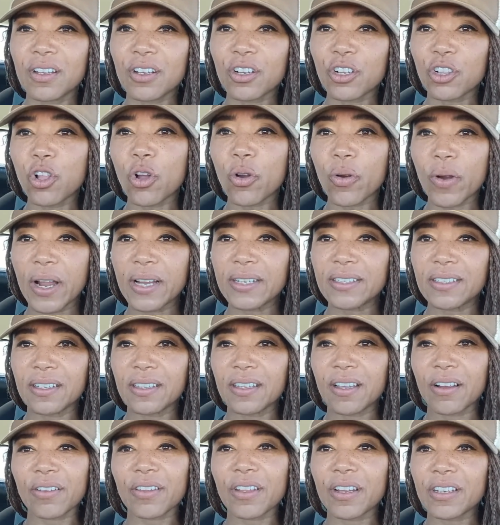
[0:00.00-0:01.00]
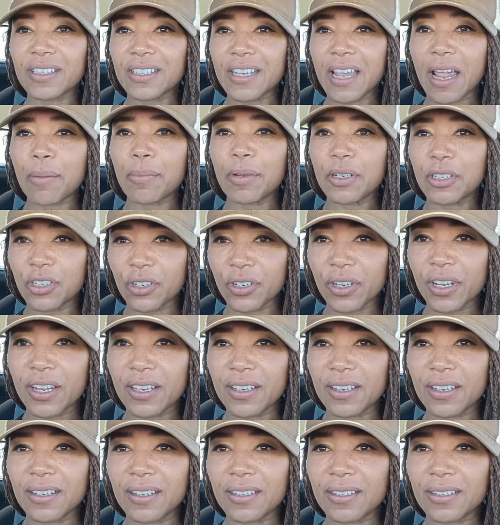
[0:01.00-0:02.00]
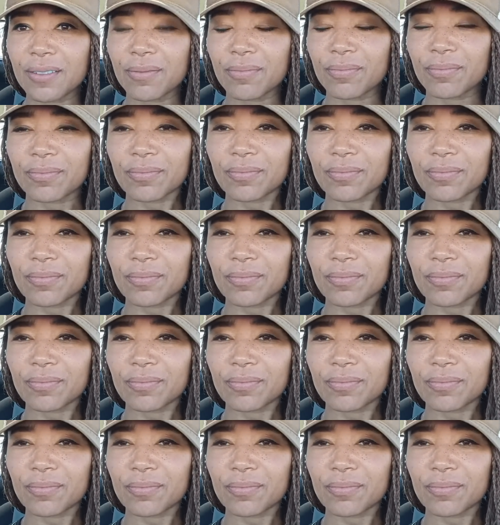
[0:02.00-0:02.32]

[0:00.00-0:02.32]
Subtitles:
chlorides in there that damage your kidneys.